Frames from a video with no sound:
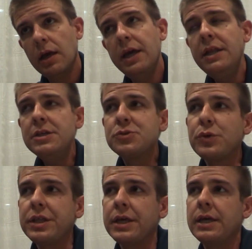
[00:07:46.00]
It is
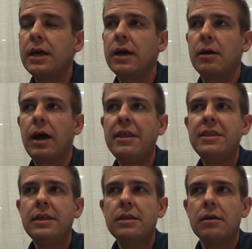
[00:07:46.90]
really. I
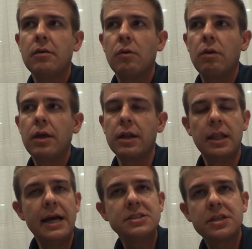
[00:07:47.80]
think in
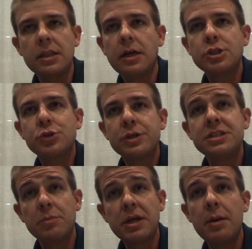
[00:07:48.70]
Alaska, luxury
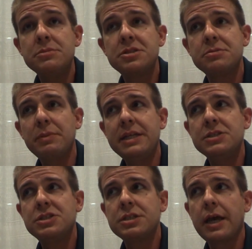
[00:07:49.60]
sometimes
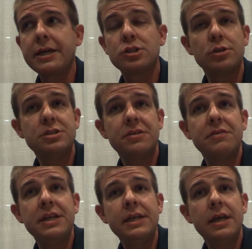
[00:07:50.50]
means
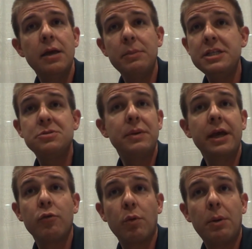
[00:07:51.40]
exclusivity. It means
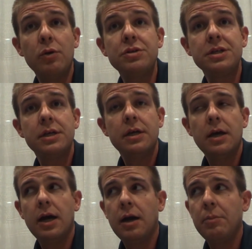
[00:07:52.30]
being remote.
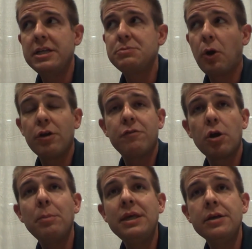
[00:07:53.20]
It's part of our
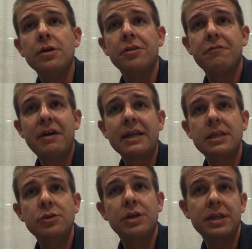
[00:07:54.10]
appeal, the fact
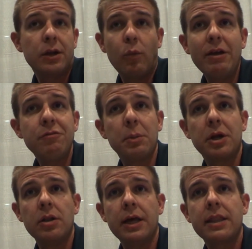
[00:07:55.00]
that you can get away from it
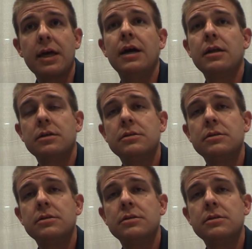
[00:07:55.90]
all like that.